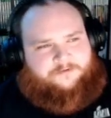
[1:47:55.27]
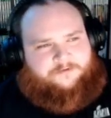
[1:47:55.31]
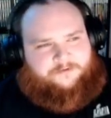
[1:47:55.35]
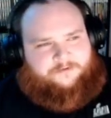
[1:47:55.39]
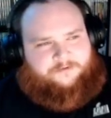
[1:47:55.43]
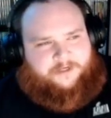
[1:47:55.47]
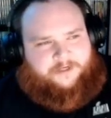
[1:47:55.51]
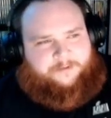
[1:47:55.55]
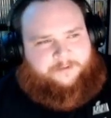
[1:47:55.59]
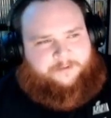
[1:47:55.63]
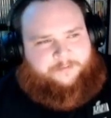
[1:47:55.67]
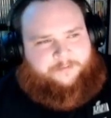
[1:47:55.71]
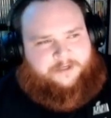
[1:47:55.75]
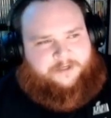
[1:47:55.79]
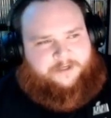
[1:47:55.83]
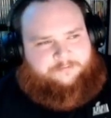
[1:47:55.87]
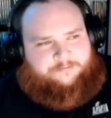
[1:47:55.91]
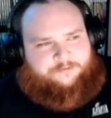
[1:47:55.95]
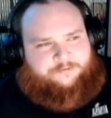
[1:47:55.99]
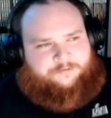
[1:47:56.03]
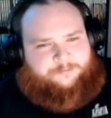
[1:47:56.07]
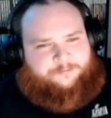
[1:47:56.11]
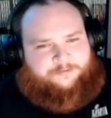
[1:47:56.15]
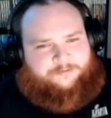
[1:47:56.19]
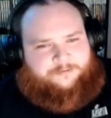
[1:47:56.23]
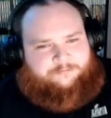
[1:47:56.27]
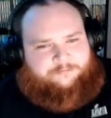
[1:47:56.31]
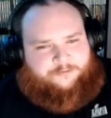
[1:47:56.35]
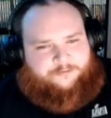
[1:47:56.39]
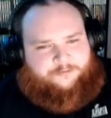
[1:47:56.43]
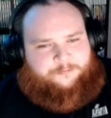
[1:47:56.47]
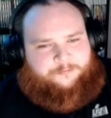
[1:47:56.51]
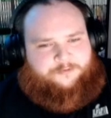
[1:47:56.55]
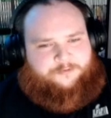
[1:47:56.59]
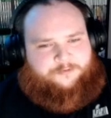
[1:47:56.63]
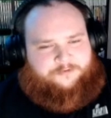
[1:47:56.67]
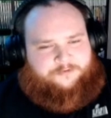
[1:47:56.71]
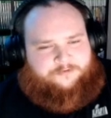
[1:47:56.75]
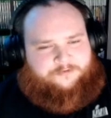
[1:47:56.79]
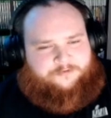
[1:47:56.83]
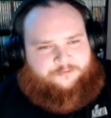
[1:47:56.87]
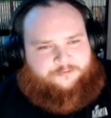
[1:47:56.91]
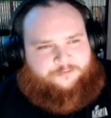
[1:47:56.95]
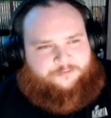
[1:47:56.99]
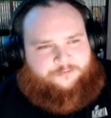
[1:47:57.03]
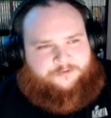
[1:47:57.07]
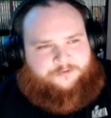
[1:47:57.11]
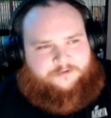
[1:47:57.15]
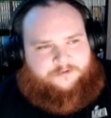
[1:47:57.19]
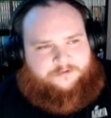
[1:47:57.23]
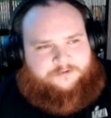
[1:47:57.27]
that I buy from are from your Discord.